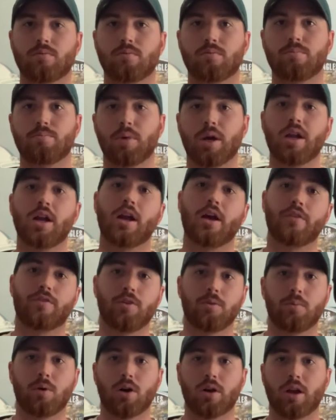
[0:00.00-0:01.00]
Monday Night
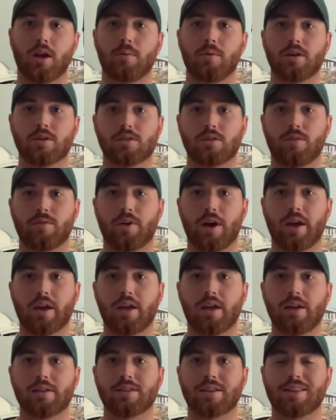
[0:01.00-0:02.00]
Football game against the
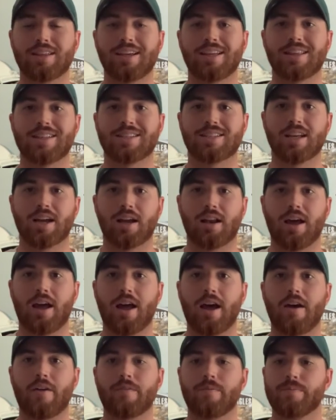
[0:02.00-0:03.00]
Vikings, I think in the second
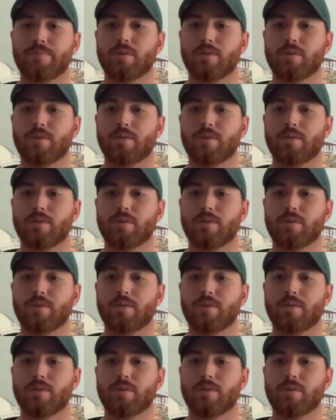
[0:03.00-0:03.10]
half,